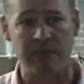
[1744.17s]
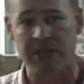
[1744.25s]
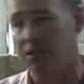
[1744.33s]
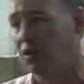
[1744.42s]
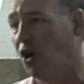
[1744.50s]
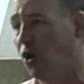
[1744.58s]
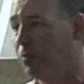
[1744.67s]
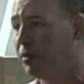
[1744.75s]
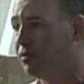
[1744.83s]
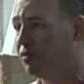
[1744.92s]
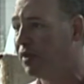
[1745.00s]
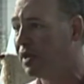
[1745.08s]
as an
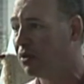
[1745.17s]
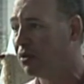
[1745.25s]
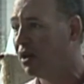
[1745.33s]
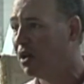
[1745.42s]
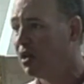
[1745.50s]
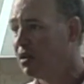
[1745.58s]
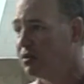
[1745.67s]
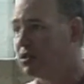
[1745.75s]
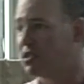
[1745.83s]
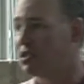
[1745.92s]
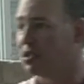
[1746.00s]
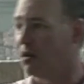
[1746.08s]
open field
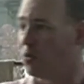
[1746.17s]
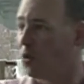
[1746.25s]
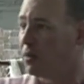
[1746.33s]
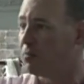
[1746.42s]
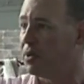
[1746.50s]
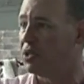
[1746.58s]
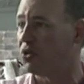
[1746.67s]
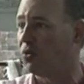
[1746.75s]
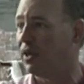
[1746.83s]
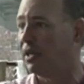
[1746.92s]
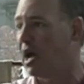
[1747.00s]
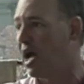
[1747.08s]
somewhat
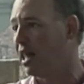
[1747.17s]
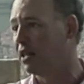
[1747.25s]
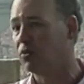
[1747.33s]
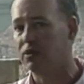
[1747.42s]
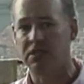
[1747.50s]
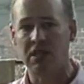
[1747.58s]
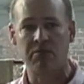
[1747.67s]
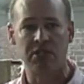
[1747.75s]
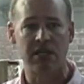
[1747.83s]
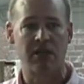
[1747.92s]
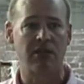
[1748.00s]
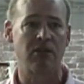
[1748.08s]
between Hollywood
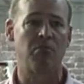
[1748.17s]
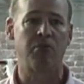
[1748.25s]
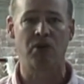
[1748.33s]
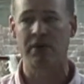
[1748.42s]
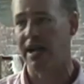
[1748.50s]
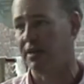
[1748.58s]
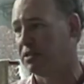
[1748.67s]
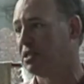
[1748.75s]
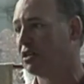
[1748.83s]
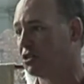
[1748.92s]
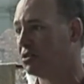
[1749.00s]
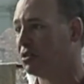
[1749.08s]
Cemetery and the burned out
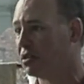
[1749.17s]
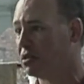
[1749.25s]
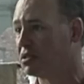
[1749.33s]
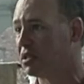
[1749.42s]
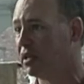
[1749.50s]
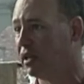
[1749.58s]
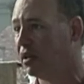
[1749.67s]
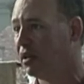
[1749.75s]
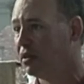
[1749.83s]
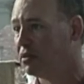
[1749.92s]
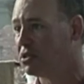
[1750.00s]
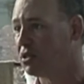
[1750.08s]
section of the city.
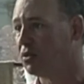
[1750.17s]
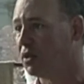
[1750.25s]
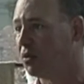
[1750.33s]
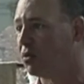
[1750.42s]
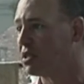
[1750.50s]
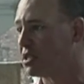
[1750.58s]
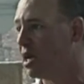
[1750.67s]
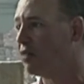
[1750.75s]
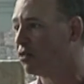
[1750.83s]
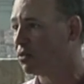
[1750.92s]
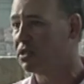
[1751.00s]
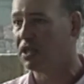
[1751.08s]
So there were
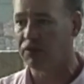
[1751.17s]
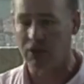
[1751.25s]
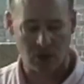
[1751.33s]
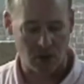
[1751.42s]
several different